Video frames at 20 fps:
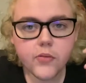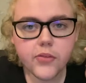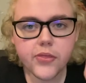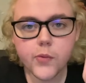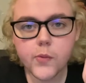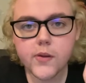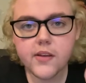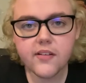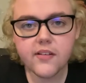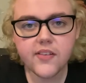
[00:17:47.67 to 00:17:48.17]

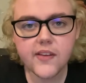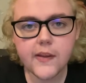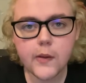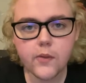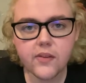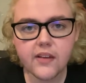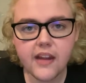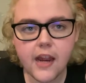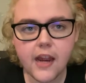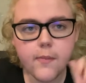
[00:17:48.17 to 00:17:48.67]
3
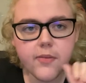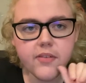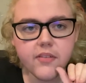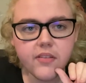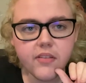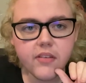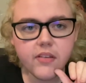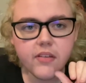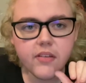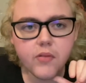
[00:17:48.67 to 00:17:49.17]
excused
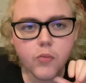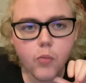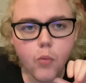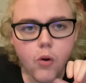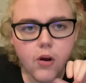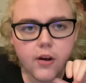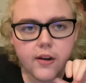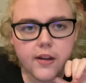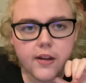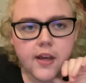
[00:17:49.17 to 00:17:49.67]
absences in
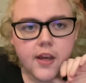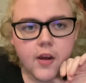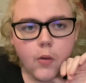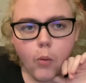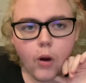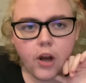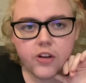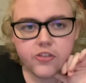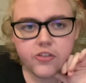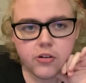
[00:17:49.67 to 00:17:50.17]
1.
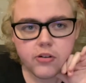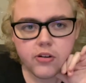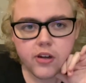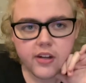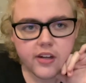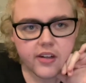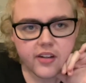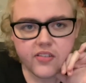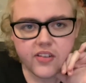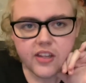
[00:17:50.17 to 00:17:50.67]
Watch her
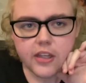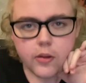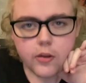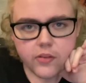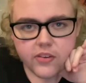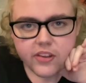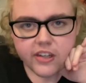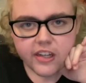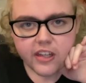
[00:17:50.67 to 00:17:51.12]
not excuse it